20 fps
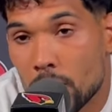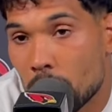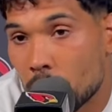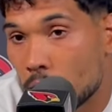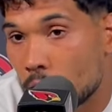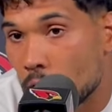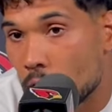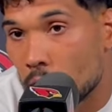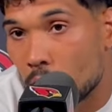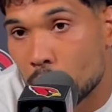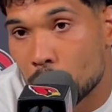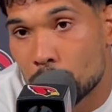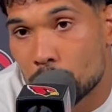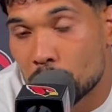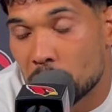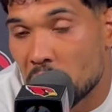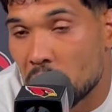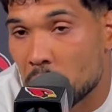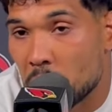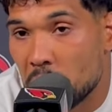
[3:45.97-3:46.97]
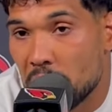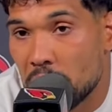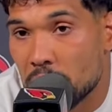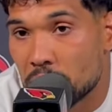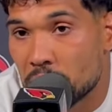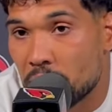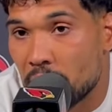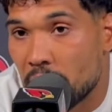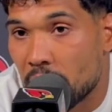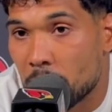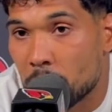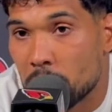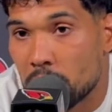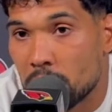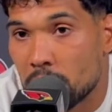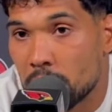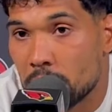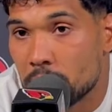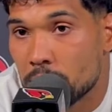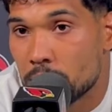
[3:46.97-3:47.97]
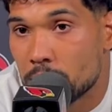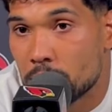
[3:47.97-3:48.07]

Man, meeting his family.